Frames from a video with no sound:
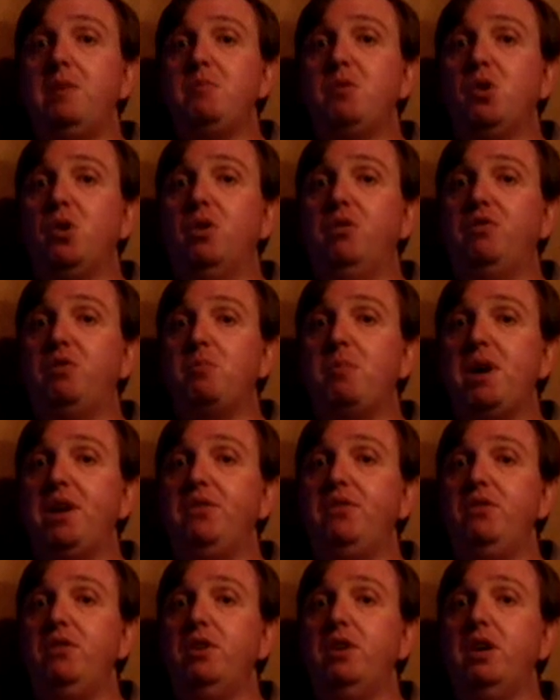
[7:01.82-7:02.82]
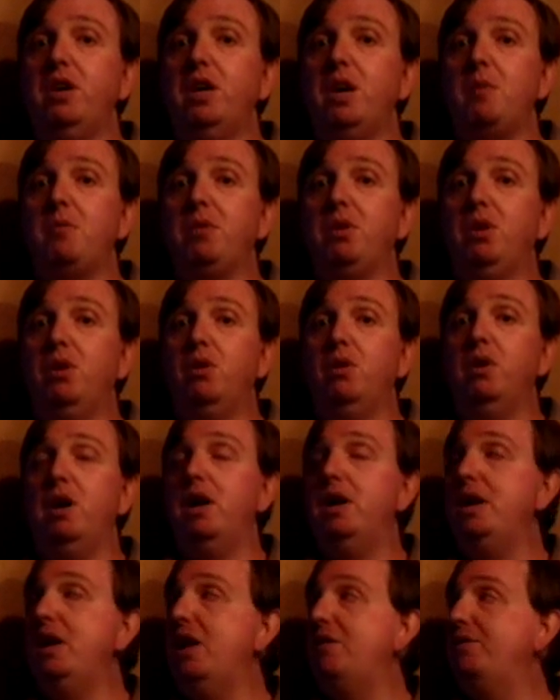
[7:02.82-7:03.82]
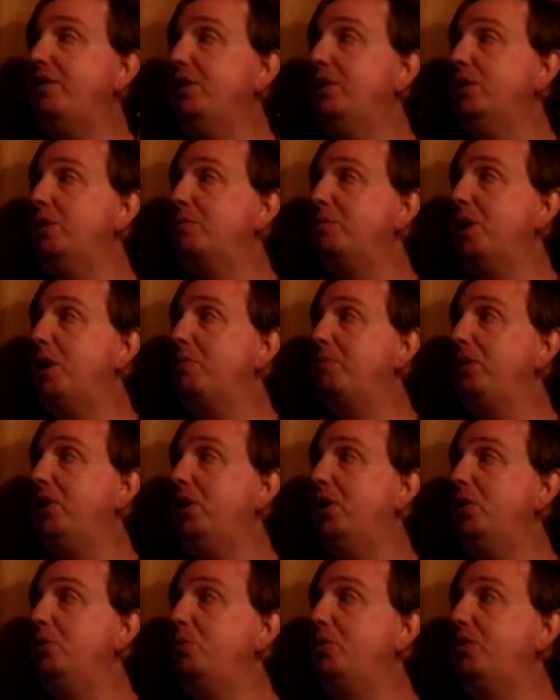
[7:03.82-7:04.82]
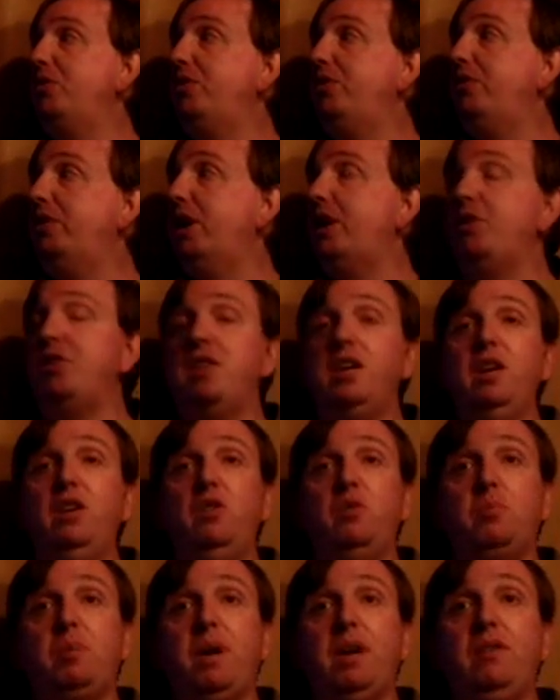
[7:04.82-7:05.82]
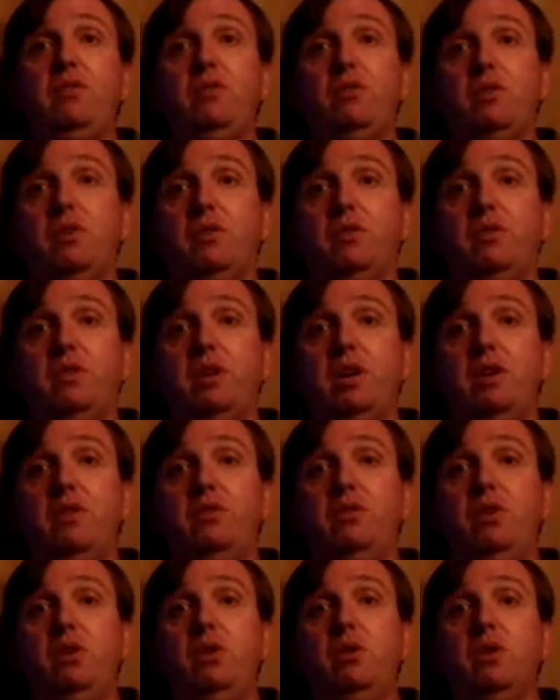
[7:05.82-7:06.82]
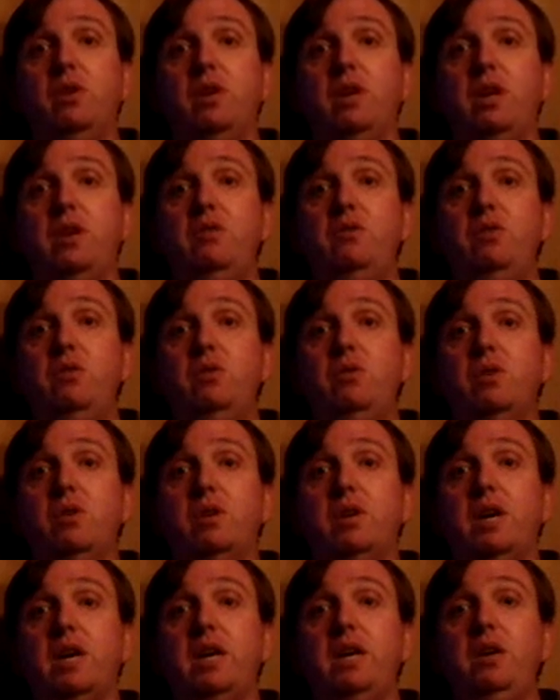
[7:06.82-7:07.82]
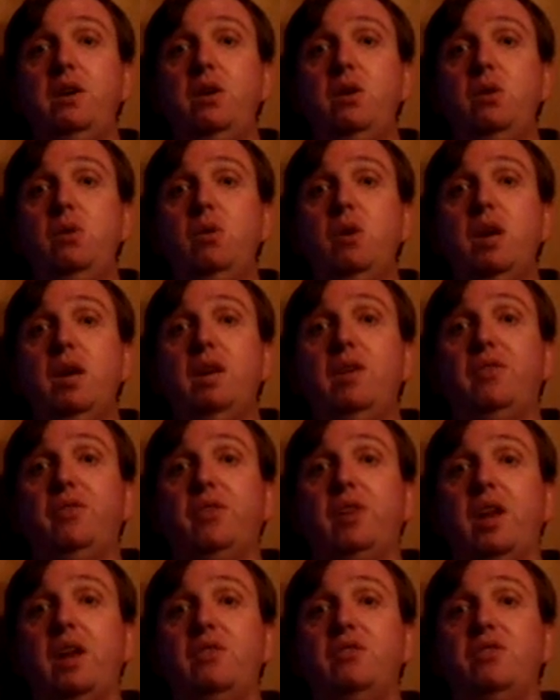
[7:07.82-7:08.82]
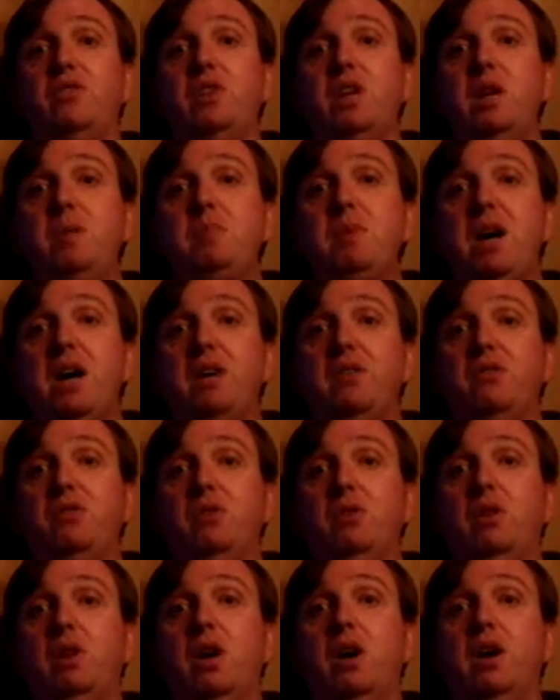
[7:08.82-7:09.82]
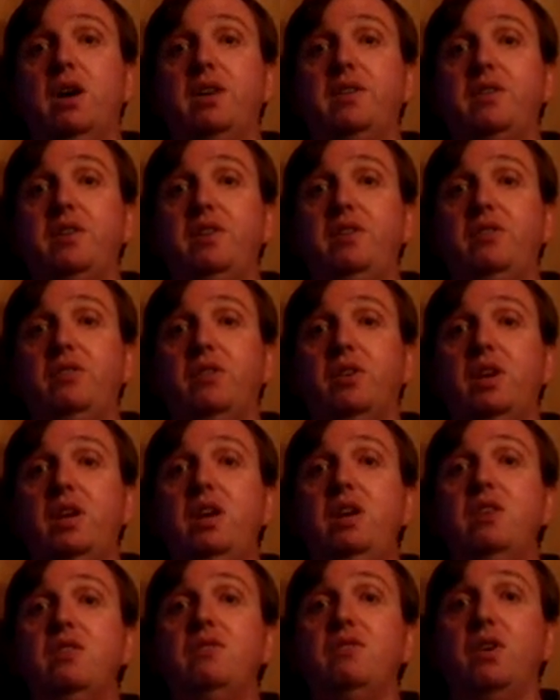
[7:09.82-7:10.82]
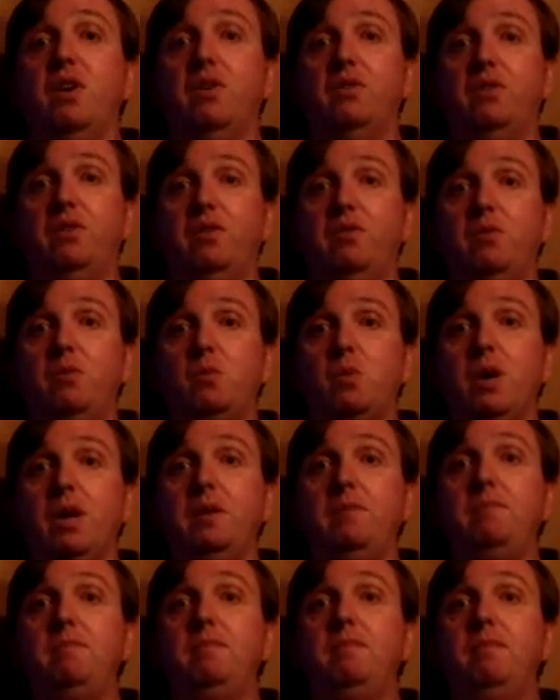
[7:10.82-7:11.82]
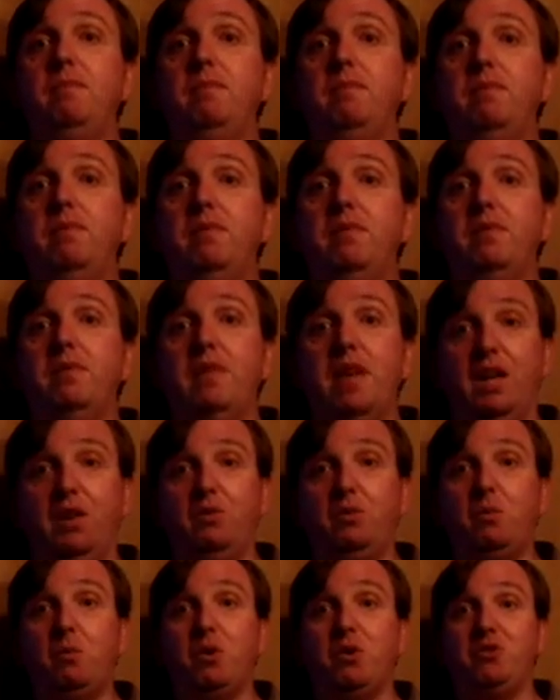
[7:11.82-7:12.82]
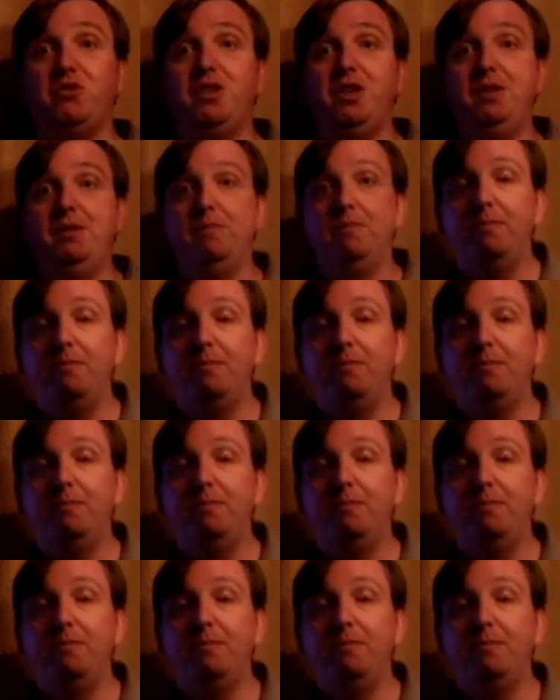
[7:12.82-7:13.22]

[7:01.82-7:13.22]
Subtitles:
more information, you can come along and have a look at my blog, which is at thinkspace.csu.edu.au/dmarshall ITC571. Thanks for watching.